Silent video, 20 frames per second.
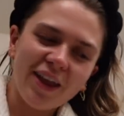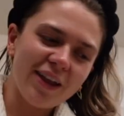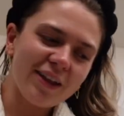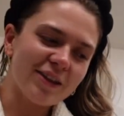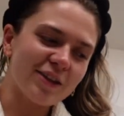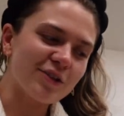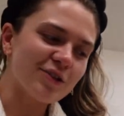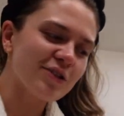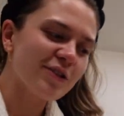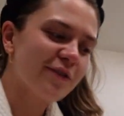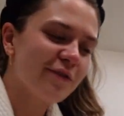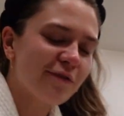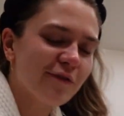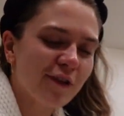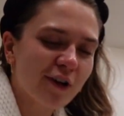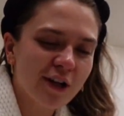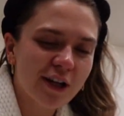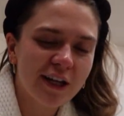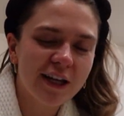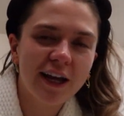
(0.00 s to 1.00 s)
There's a
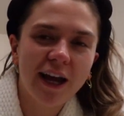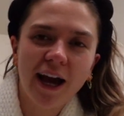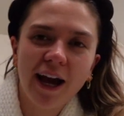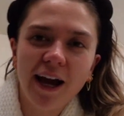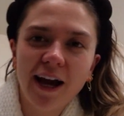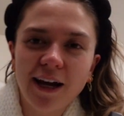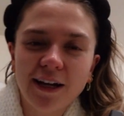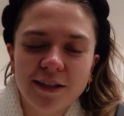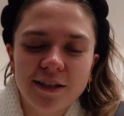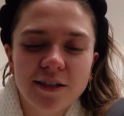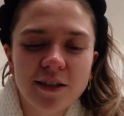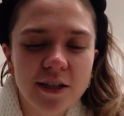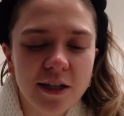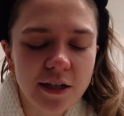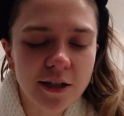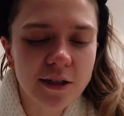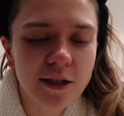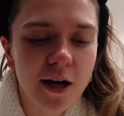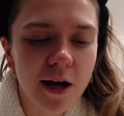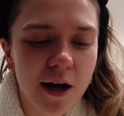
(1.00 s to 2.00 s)
funny ass
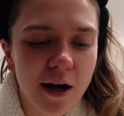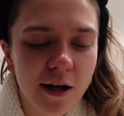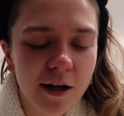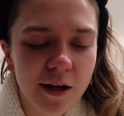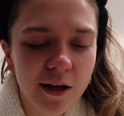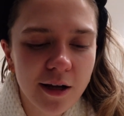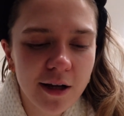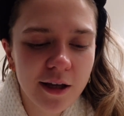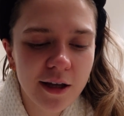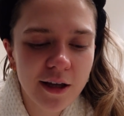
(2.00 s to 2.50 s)
TikTok